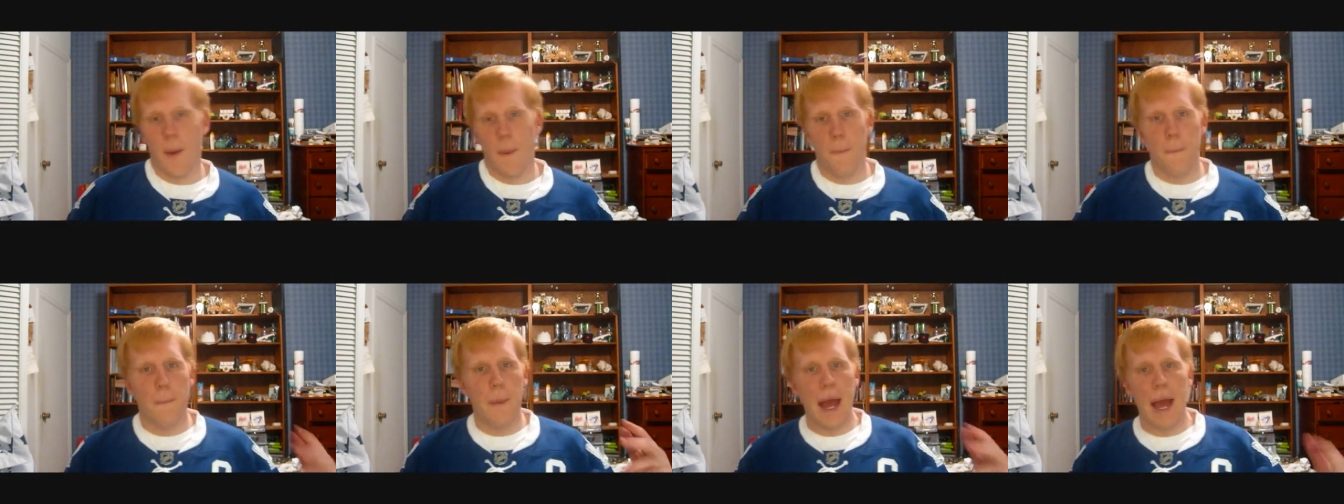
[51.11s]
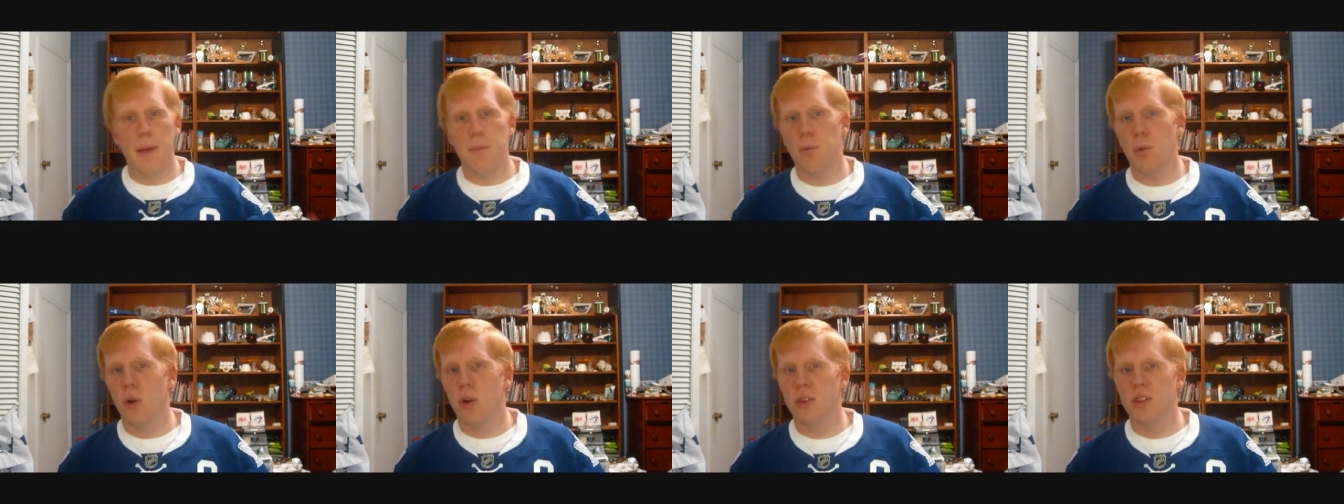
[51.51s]
Matt
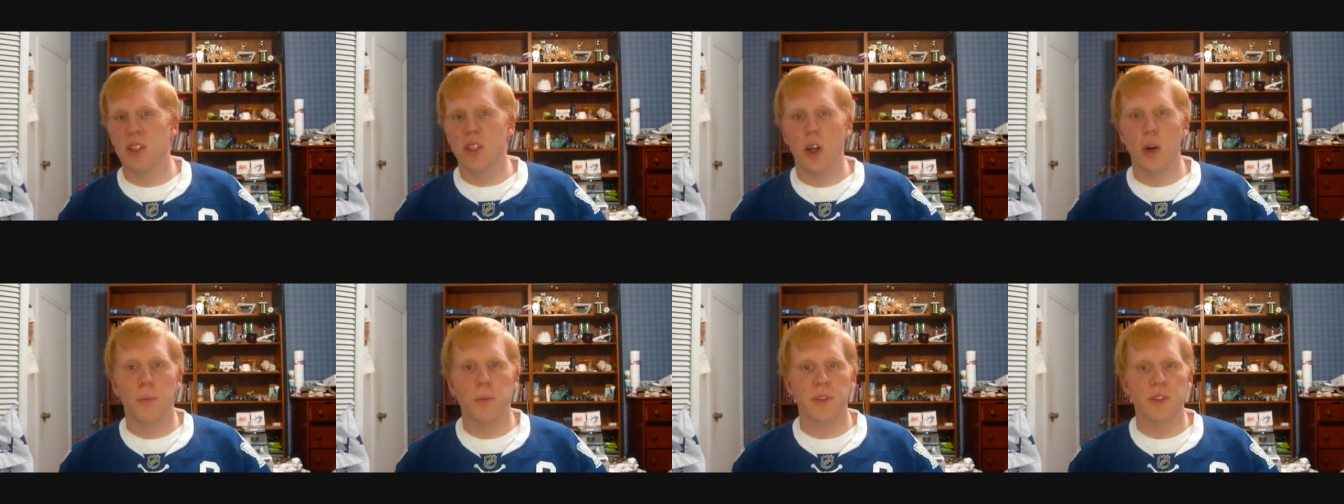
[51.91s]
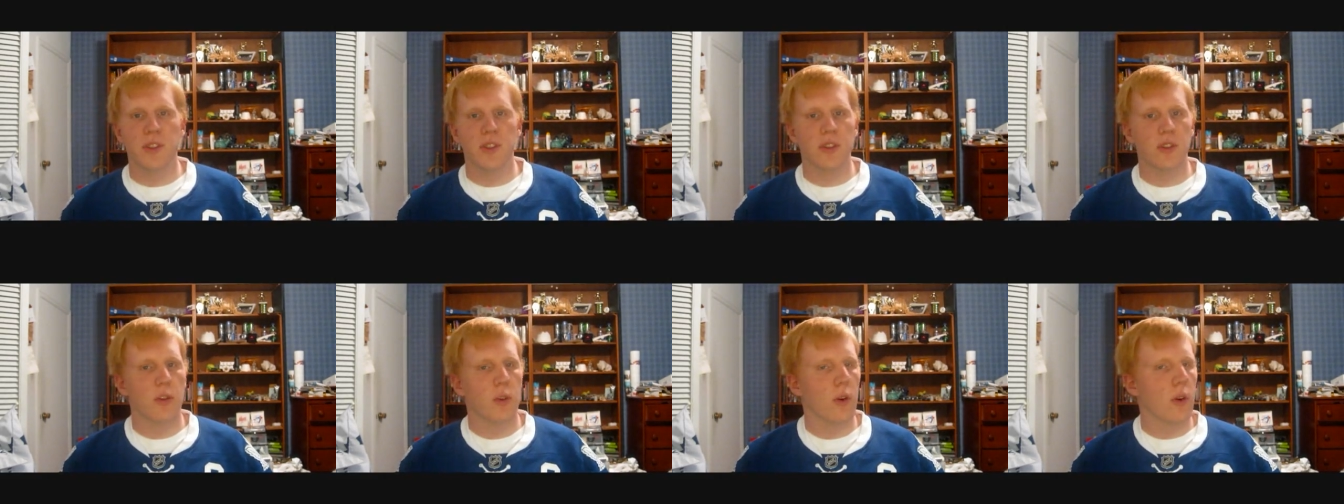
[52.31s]
Moulson opens the
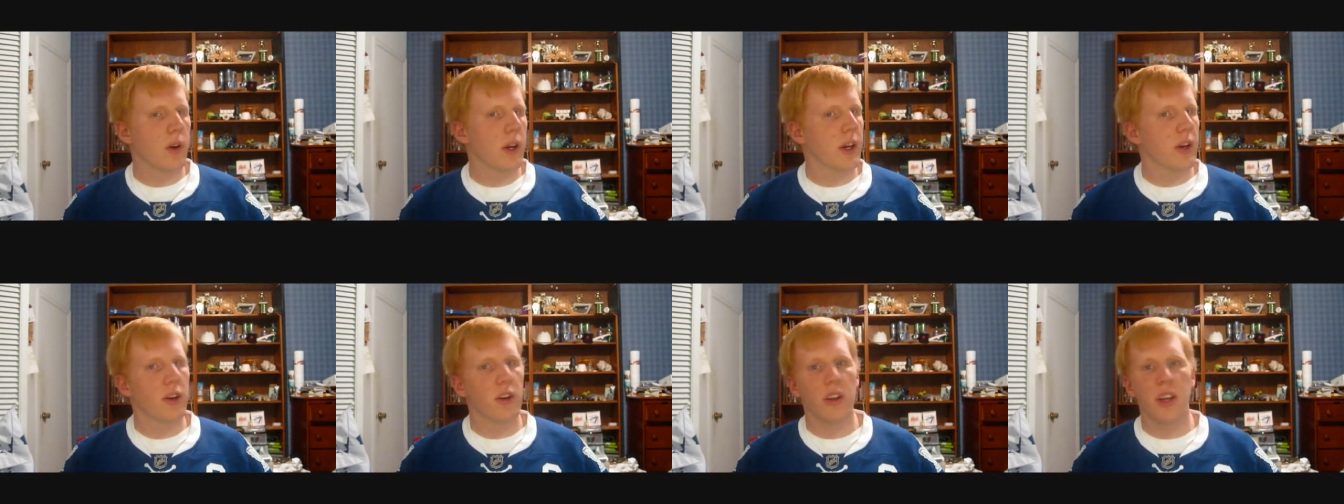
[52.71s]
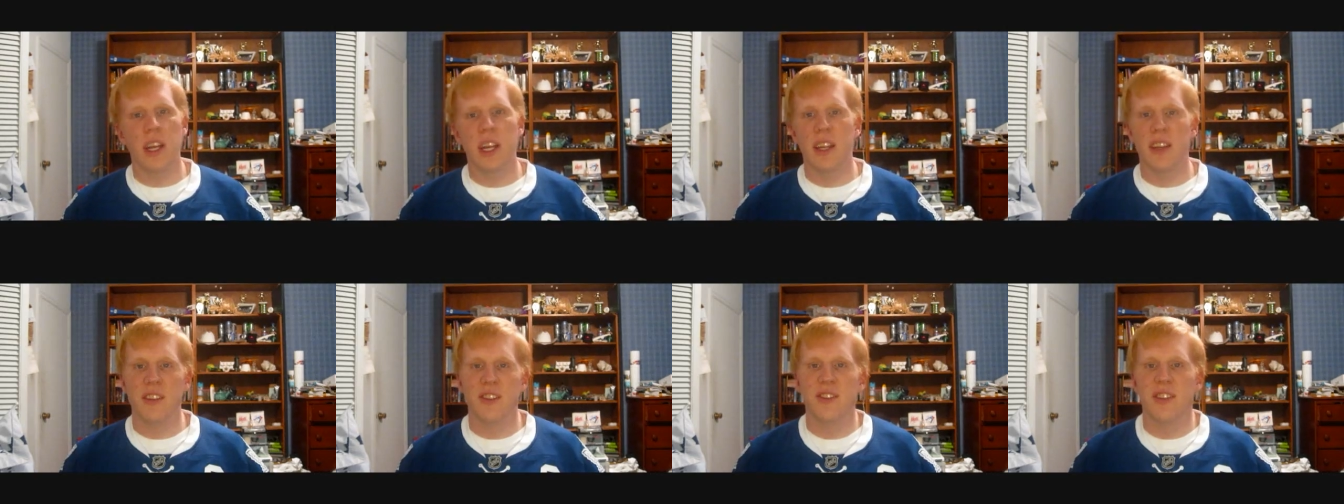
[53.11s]
scoring early
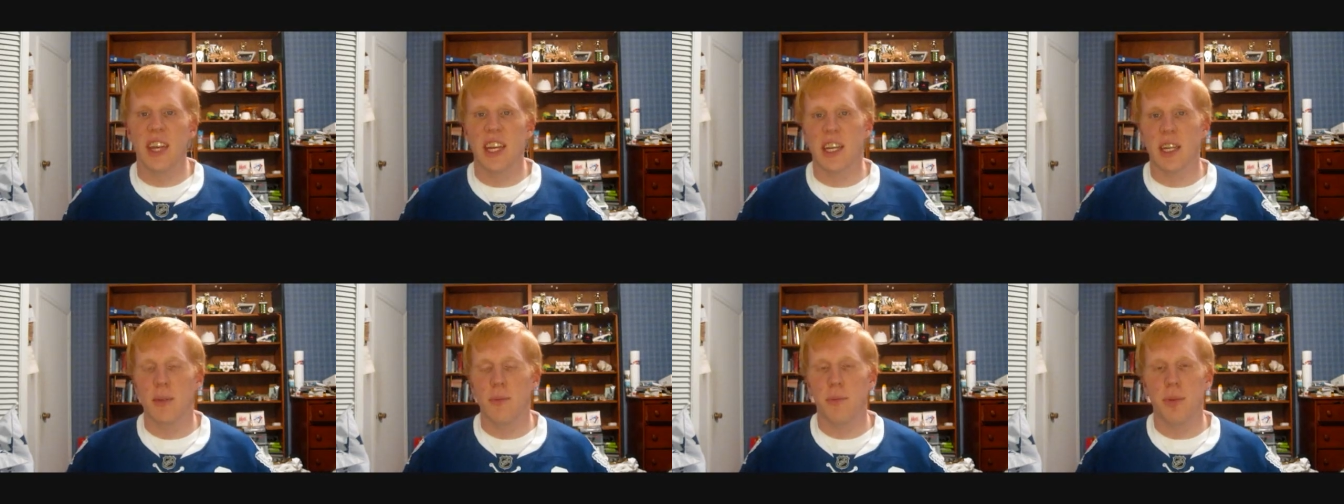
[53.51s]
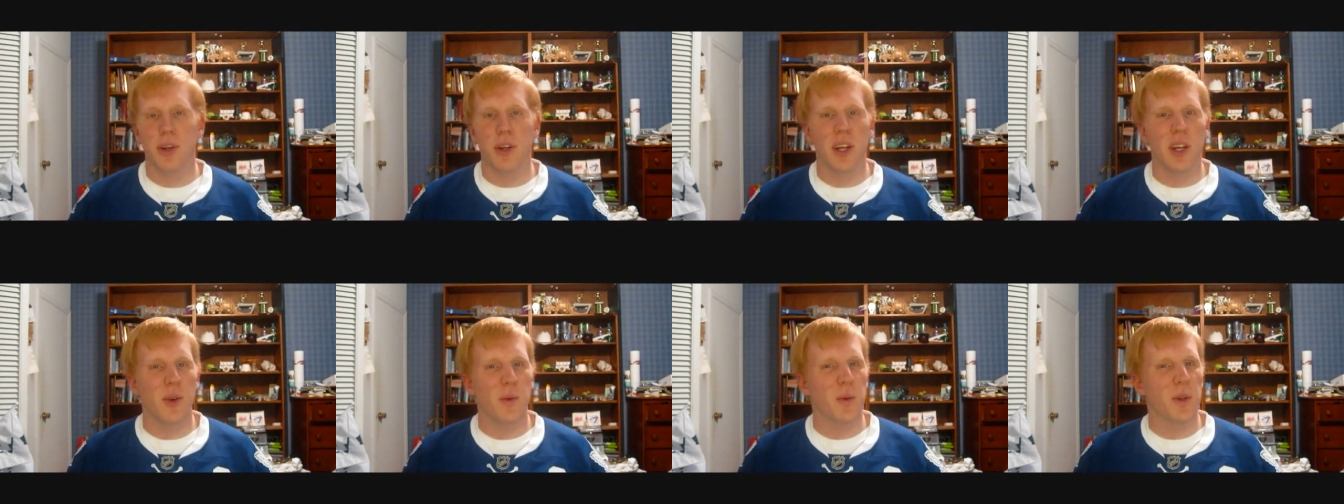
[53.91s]
in the second
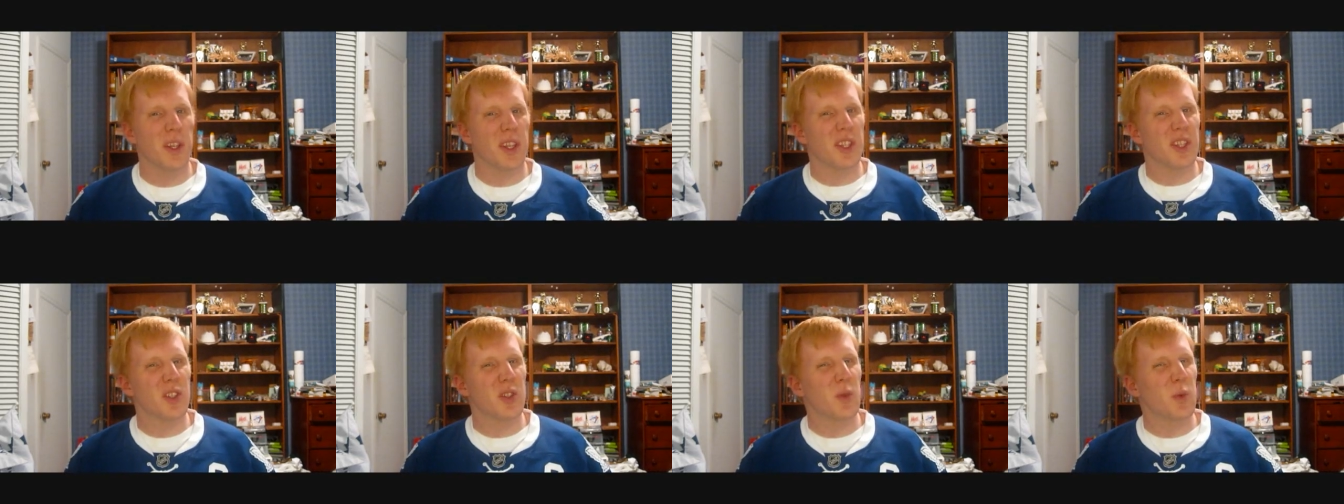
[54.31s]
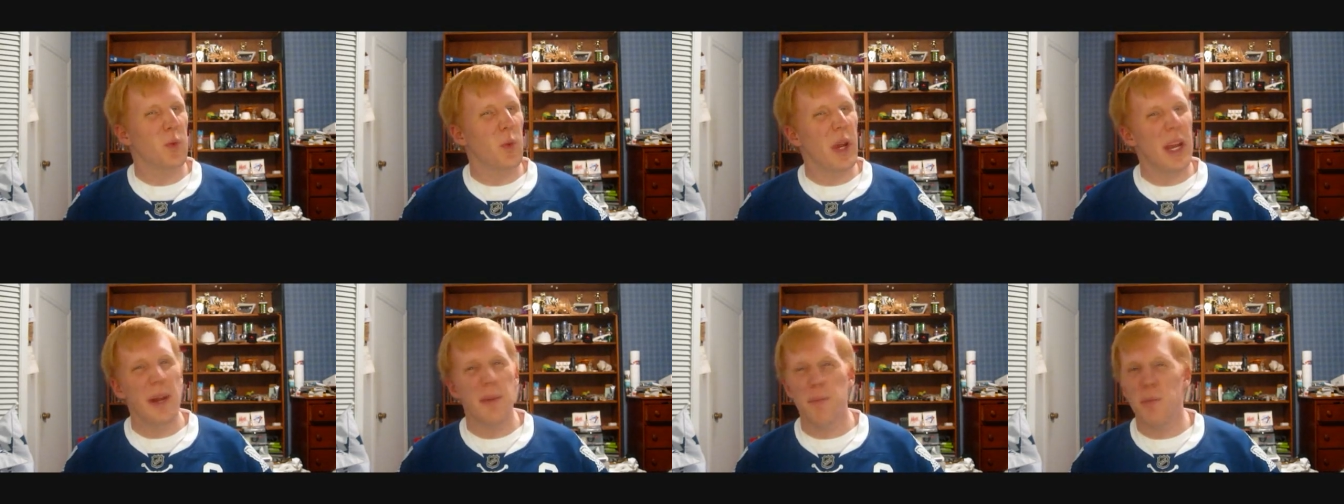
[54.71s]
period with a
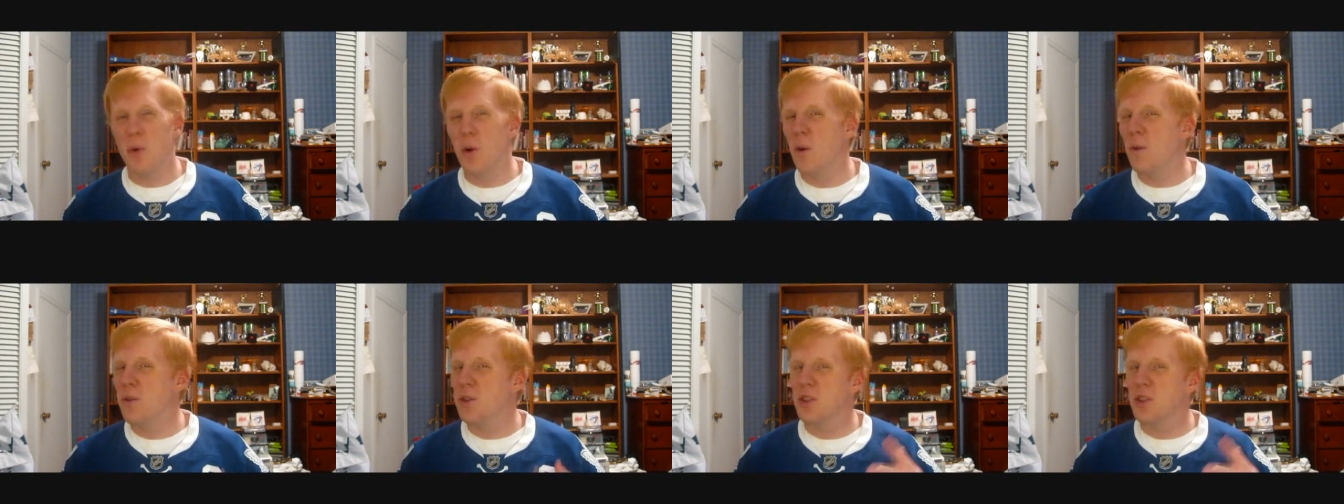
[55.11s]
sweet move,